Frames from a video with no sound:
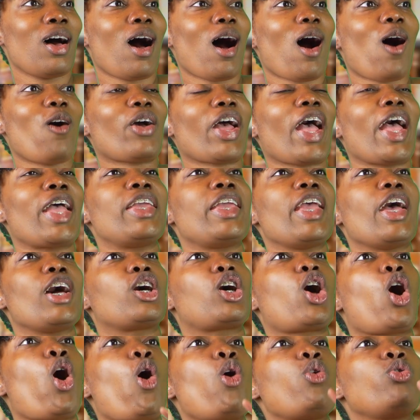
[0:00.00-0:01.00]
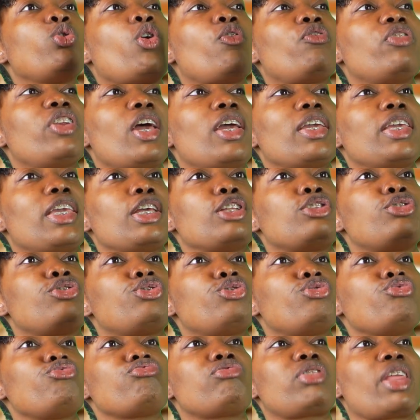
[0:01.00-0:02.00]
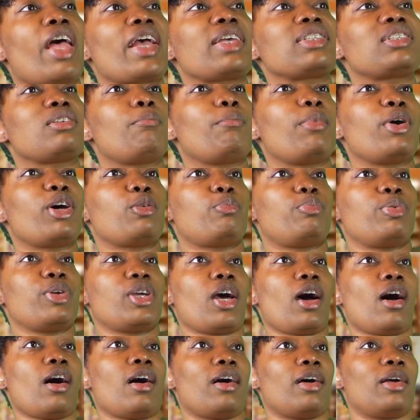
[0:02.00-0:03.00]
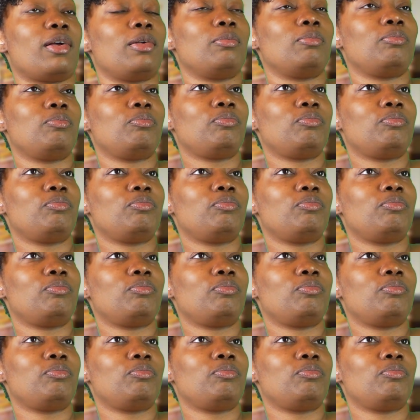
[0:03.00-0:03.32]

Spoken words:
Okay, yeah, go on over there and get 2 things of butter pecan.